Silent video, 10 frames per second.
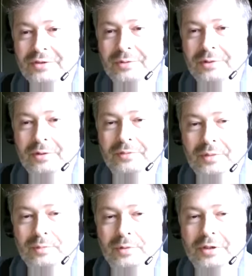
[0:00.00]
So a lot of
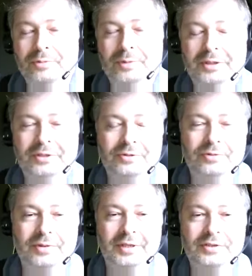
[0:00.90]
rework went
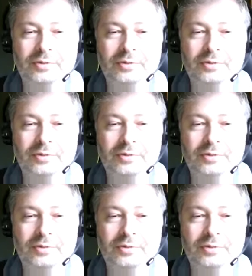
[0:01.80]
into this.